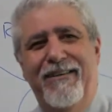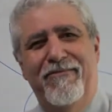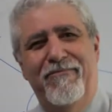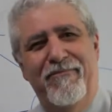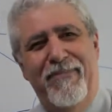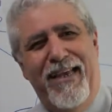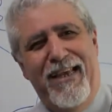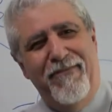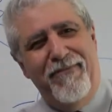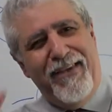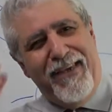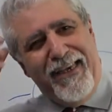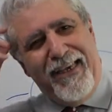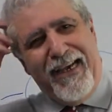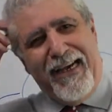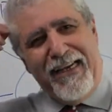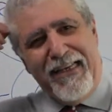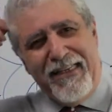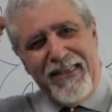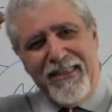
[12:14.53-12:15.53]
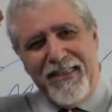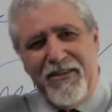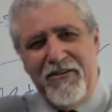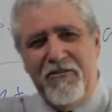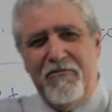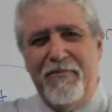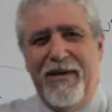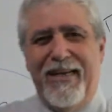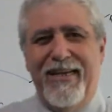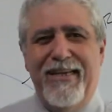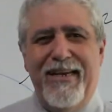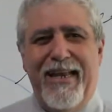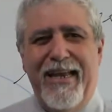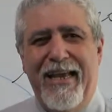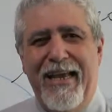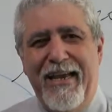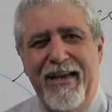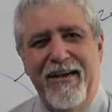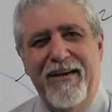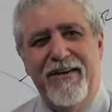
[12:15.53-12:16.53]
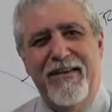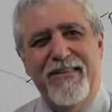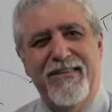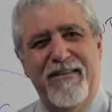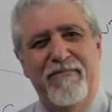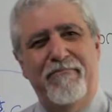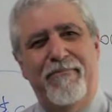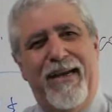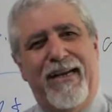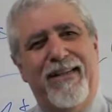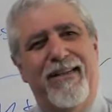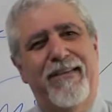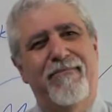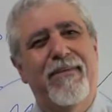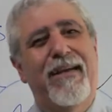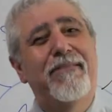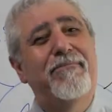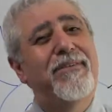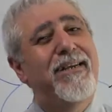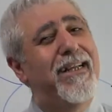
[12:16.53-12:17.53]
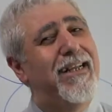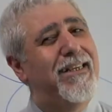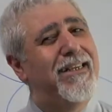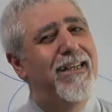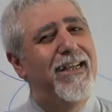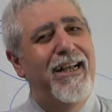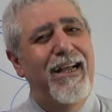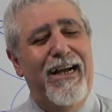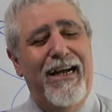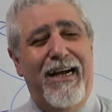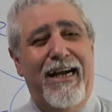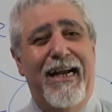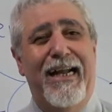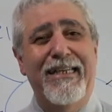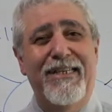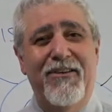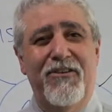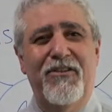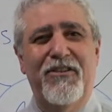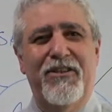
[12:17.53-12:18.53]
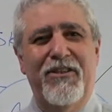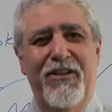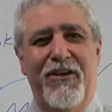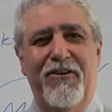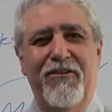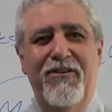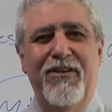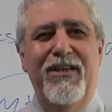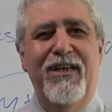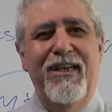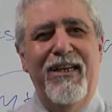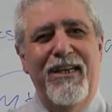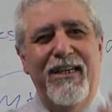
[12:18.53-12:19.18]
Maybe my gray hair is impacting my brain. I don't know.